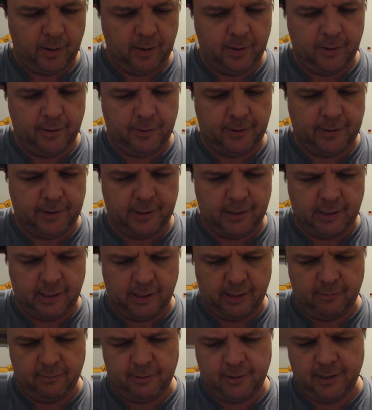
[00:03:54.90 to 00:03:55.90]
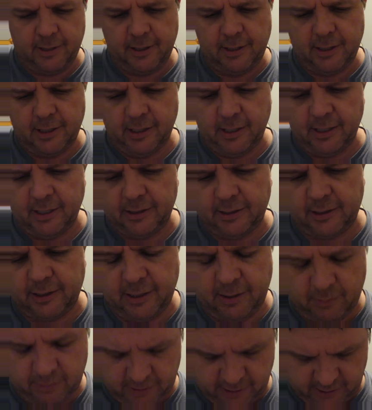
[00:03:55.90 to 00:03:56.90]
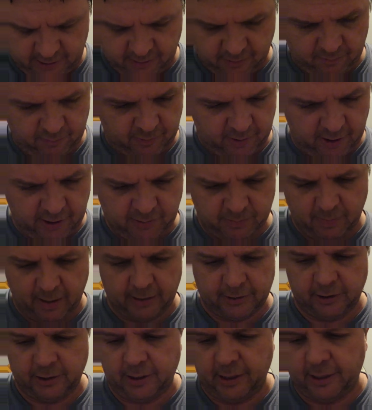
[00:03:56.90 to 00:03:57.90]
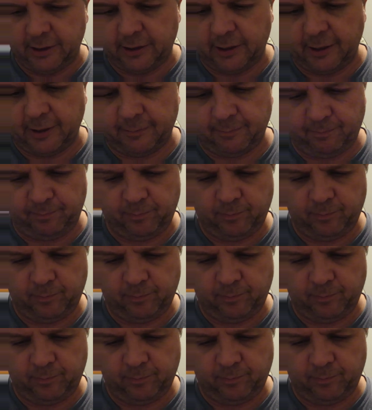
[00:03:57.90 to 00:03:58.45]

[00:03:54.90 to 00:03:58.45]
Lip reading: Okay, let's see what this matcha tastes like.